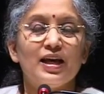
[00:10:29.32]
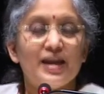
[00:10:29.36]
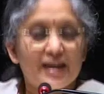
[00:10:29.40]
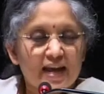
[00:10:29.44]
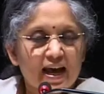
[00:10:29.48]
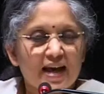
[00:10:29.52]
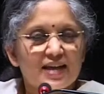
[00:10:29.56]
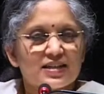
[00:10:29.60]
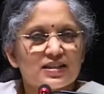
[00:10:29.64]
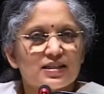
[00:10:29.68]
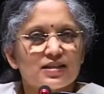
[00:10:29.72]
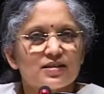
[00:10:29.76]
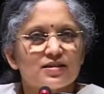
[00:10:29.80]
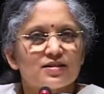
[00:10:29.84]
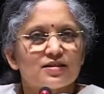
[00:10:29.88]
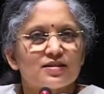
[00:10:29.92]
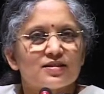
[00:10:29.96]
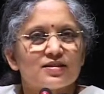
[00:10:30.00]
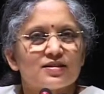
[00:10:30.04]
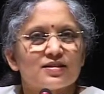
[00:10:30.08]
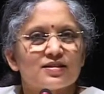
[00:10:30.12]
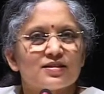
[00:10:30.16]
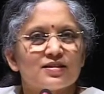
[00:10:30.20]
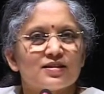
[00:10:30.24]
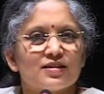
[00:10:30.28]
in
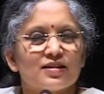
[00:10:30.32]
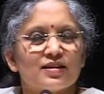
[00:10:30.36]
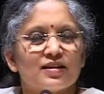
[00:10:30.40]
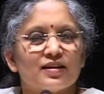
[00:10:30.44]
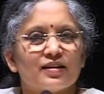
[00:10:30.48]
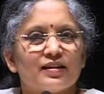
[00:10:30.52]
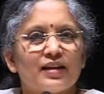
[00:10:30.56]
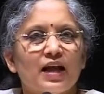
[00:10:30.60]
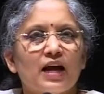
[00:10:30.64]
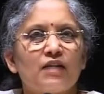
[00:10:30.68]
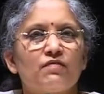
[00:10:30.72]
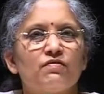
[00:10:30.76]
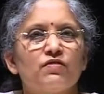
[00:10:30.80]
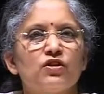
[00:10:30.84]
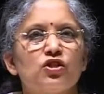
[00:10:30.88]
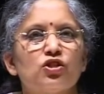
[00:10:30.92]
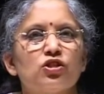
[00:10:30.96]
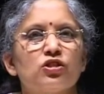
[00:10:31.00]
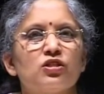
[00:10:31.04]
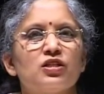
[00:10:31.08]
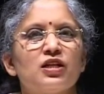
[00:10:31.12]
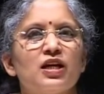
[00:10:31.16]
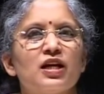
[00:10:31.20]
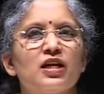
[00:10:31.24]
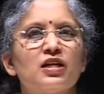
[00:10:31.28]
essence, that
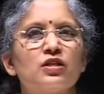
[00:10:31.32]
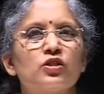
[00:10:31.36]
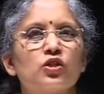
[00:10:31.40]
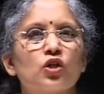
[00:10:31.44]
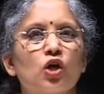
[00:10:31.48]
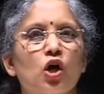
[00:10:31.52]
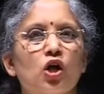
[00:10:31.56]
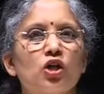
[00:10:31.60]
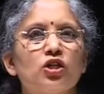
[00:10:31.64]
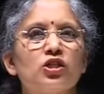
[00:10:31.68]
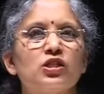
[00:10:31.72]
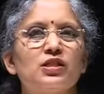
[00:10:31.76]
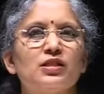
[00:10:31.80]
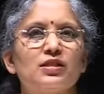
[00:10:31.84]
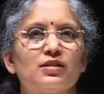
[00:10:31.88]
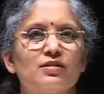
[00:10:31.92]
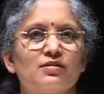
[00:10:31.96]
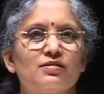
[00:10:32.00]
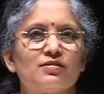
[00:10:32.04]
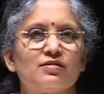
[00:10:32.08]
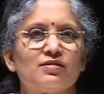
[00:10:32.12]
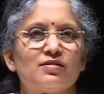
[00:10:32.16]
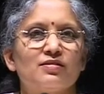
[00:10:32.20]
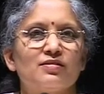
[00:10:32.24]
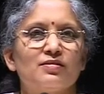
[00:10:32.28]
vision is
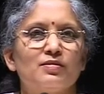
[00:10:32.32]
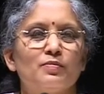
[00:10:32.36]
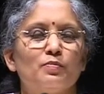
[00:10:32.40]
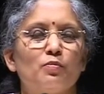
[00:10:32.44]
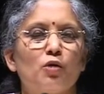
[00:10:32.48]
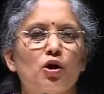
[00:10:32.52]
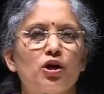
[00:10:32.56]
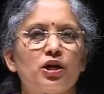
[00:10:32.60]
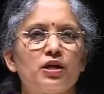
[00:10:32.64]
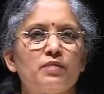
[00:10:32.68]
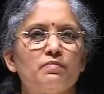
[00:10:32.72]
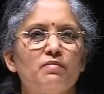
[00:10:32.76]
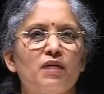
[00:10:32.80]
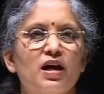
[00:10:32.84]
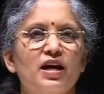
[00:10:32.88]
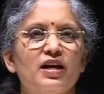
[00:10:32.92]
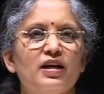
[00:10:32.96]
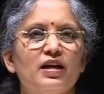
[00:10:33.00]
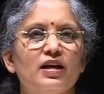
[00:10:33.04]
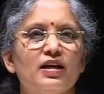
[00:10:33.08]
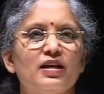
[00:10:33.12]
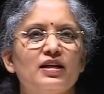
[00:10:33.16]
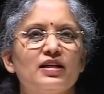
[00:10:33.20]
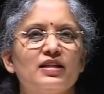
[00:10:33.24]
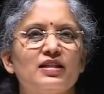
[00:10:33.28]
constant. Body,
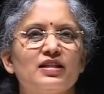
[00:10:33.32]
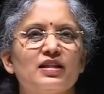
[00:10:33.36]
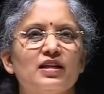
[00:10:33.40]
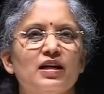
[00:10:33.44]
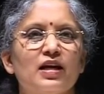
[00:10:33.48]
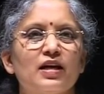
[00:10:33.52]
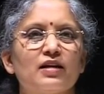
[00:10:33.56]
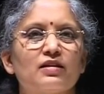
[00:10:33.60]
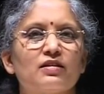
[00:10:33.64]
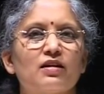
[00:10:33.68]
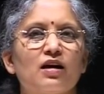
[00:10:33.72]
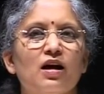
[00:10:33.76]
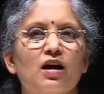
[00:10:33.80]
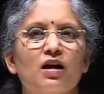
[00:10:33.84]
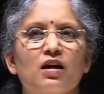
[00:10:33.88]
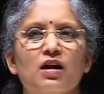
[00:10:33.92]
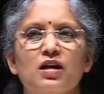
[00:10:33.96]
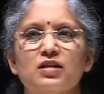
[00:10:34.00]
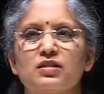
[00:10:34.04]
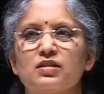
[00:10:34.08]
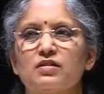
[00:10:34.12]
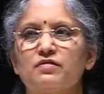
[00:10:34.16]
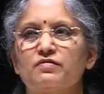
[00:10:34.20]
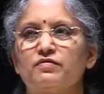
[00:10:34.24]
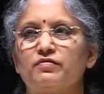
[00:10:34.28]
mind, and intellect are
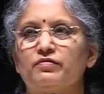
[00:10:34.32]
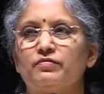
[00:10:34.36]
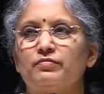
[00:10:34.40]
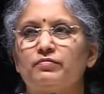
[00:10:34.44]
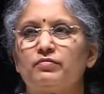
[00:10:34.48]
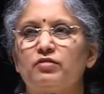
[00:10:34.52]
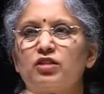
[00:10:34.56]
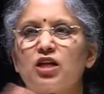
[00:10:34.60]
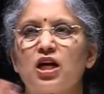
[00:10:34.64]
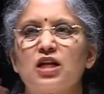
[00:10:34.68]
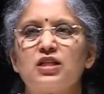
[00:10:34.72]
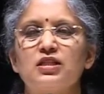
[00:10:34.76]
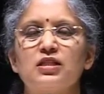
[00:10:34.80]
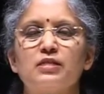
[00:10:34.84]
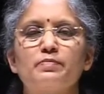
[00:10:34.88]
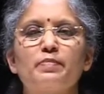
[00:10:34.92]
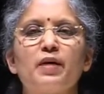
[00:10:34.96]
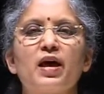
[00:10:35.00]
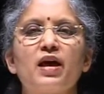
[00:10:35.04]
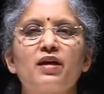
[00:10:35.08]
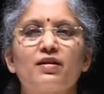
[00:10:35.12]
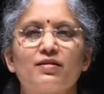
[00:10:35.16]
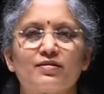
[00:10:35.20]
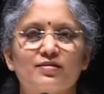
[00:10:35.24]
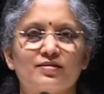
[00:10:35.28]
as if
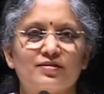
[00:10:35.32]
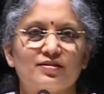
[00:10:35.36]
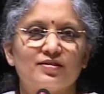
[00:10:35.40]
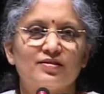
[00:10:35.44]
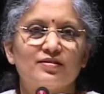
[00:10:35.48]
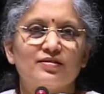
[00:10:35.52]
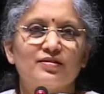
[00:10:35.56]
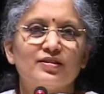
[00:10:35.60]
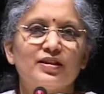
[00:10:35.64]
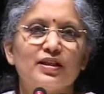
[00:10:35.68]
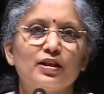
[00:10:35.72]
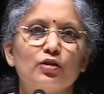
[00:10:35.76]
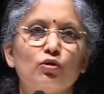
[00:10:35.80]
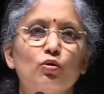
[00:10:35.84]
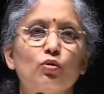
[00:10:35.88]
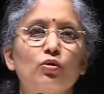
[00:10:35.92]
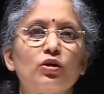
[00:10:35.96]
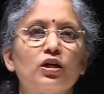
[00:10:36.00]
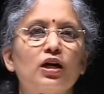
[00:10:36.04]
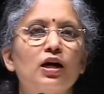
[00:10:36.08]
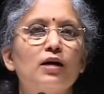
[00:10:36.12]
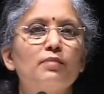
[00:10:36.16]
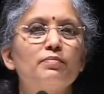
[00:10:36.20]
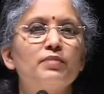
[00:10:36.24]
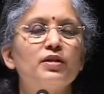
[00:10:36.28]
transparent. They
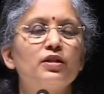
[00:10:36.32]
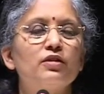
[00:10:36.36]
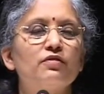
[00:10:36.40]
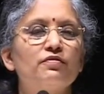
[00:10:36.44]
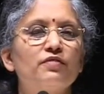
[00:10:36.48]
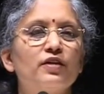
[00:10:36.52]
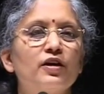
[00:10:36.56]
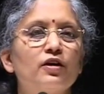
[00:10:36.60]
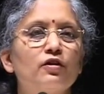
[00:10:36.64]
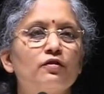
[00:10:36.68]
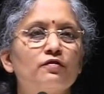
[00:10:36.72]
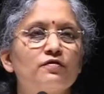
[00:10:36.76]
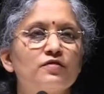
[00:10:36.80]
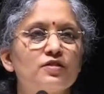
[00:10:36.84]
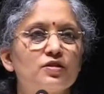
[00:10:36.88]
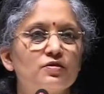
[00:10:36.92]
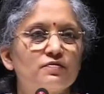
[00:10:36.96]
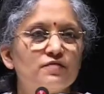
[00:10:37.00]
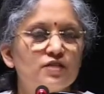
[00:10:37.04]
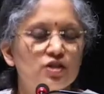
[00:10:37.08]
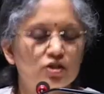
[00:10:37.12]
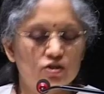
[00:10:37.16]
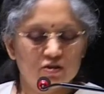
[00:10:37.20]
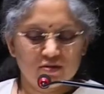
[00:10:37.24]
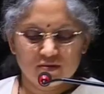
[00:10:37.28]
don't come in the way of
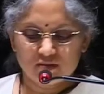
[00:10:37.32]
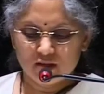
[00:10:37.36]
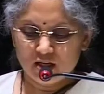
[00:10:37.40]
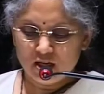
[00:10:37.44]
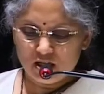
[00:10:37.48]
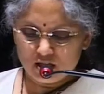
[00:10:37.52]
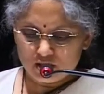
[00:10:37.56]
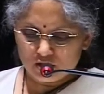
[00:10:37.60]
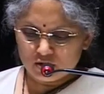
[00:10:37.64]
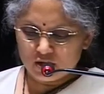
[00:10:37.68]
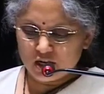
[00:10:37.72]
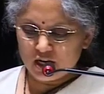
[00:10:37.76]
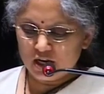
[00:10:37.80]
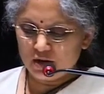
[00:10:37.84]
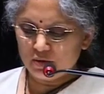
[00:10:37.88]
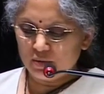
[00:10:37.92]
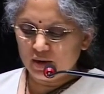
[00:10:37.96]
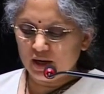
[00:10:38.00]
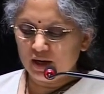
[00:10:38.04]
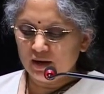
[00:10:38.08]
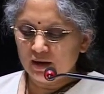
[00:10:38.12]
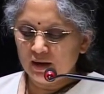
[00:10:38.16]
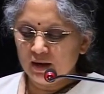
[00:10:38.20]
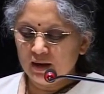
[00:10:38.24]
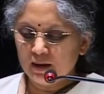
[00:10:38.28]
his vision. So
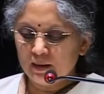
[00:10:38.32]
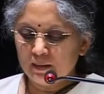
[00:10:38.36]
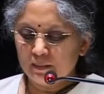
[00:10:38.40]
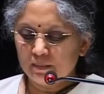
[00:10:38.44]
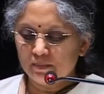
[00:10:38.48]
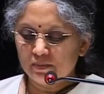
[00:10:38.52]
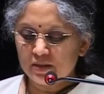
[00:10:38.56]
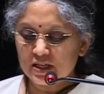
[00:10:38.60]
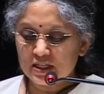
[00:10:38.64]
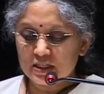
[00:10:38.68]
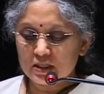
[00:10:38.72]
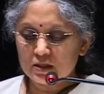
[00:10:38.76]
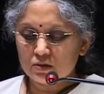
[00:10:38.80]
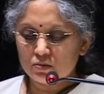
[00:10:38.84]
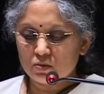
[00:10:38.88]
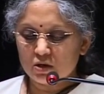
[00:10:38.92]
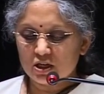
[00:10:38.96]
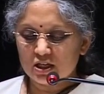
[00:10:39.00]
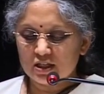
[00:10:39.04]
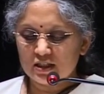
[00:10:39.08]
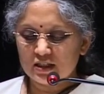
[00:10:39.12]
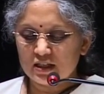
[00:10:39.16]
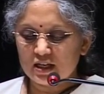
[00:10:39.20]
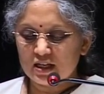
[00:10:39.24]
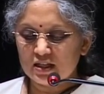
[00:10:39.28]
anyway, this is
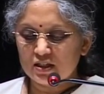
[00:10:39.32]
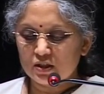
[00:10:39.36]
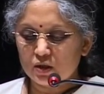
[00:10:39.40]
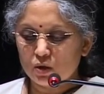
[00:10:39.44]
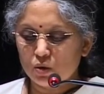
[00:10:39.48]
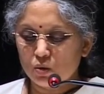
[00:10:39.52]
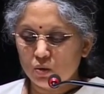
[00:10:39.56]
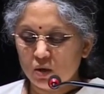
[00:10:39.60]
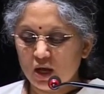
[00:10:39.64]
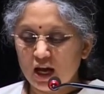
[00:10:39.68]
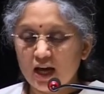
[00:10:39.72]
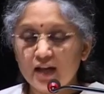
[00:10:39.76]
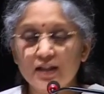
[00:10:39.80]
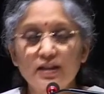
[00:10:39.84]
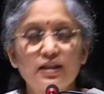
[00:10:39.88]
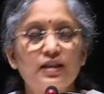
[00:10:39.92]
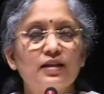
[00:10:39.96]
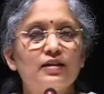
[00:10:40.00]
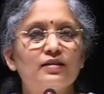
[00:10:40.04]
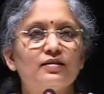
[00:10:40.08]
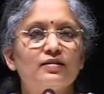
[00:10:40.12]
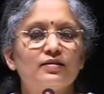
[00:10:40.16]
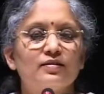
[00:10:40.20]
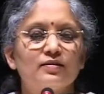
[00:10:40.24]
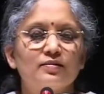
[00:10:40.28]
what he says,
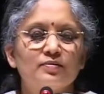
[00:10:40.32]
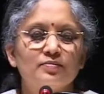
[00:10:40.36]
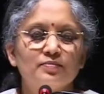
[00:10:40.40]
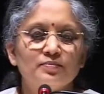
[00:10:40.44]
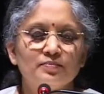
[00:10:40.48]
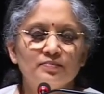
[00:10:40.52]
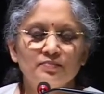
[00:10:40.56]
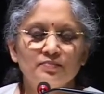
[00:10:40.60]
gunatit.